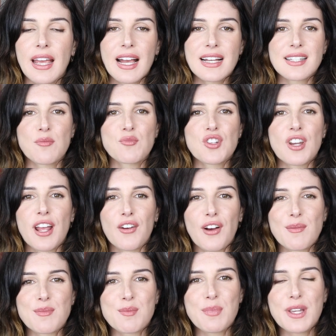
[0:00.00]
Hey guys, I'm Shenae
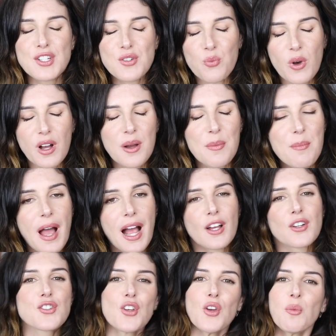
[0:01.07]
Grimes Beech and welcome
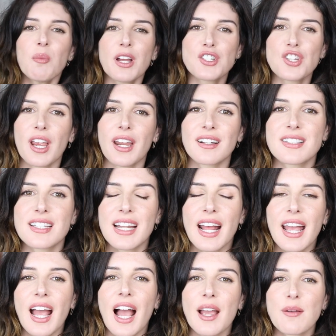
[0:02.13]
back to my channel.
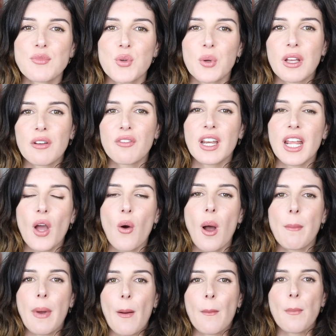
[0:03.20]
Today I'm doing a video
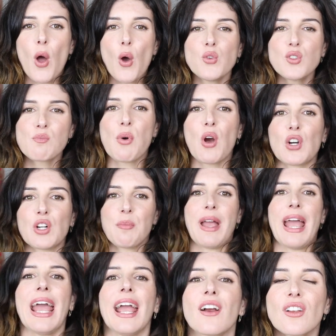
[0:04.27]
about postpartum
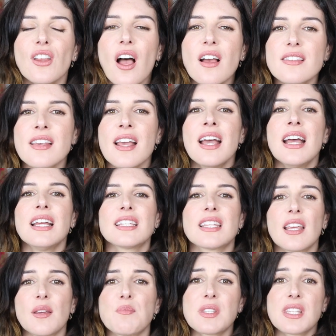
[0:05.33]
hair loss
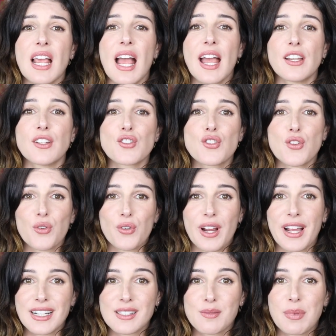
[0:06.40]
tips and
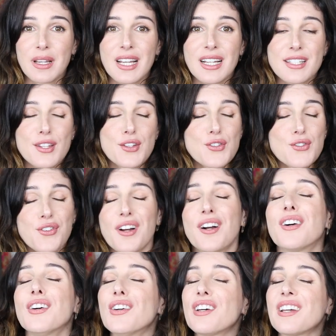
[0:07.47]
tricks because the
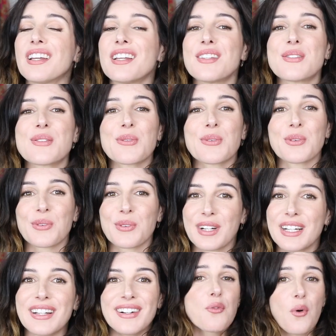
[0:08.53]
struggle is
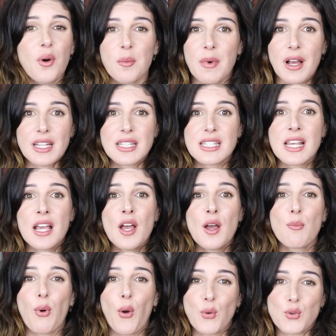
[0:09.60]
real. Four months
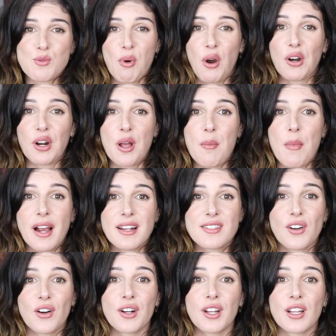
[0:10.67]
postpartum, I
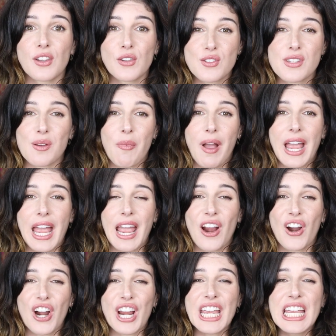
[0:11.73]
started losing my
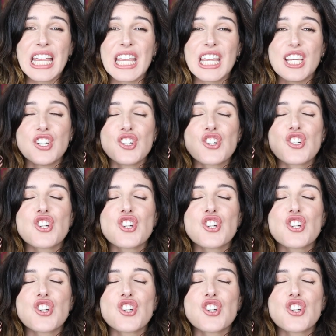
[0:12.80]
hair in